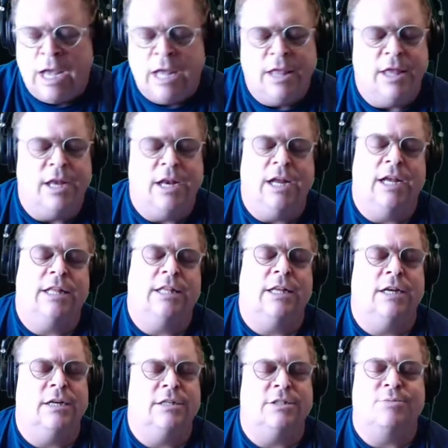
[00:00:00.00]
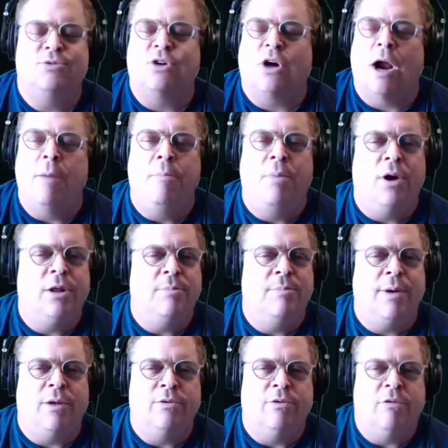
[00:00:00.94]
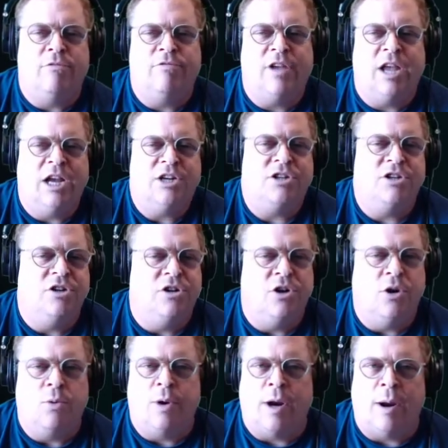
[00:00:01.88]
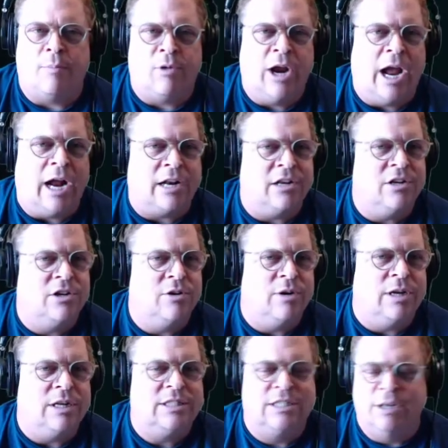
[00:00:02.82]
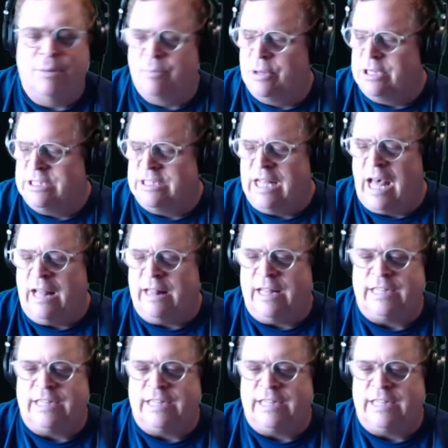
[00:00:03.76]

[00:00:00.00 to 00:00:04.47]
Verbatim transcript: Then you hit the subscribe button and bell notification. You know when I'm reacting to it. Simple as that.